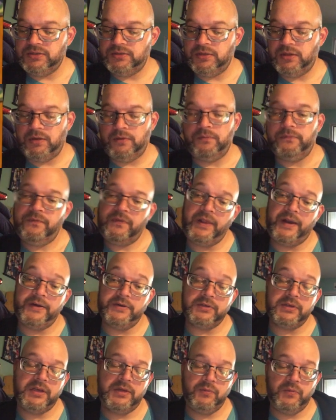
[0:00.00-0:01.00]
you know,
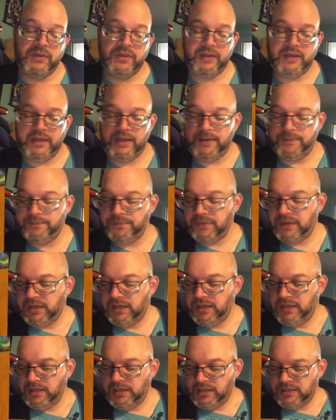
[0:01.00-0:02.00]
flyers can win the game.
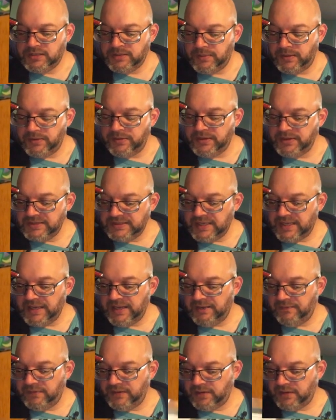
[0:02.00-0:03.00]
Some other things I
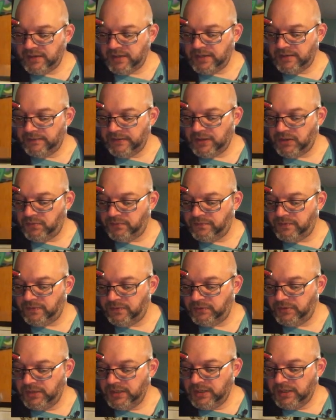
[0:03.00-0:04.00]
have that are kind of
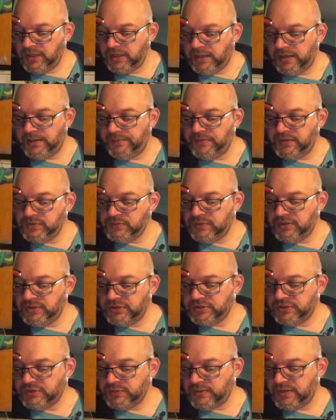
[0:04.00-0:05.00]
helpful. This one
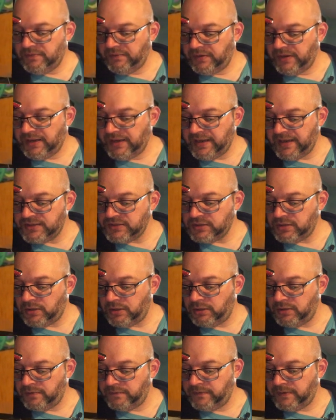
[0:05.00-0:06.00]
is just whenever I cast an
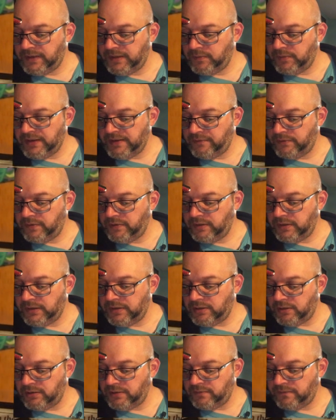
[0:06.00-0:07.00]
artifact, whenever
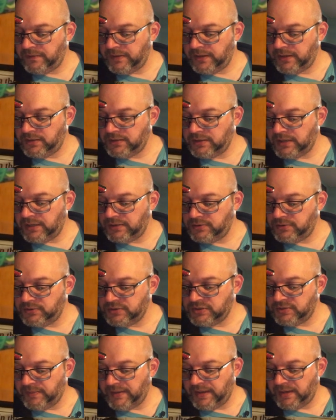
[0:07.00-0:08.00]
an artifact
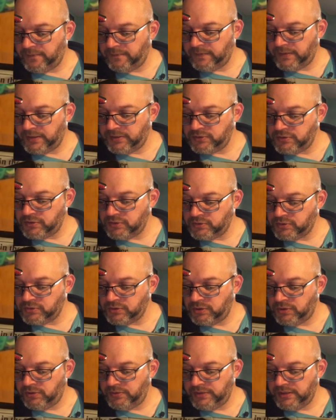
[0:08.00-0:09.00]
enters the battlefield under your
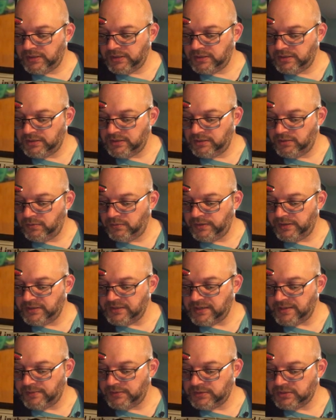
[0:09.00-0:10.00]
control, it can deal
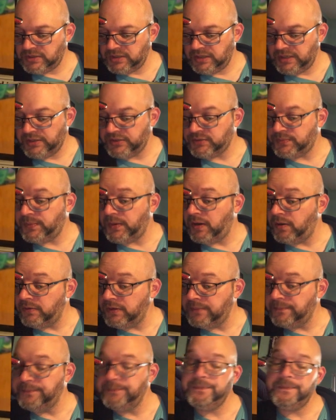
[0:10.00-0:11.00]
1 damage to each
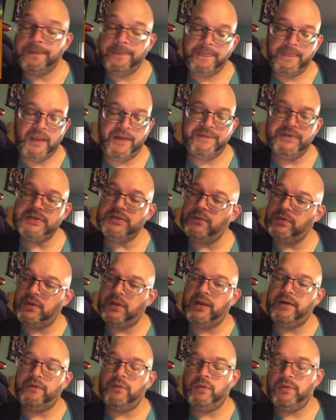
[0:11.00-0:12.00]
opponent. Obviously, with
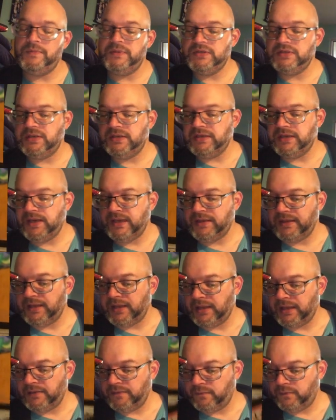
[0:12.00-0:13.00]
a lot of equipment in the deck,
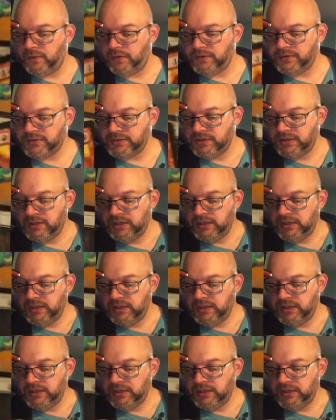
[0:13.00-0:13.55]
that kind of works.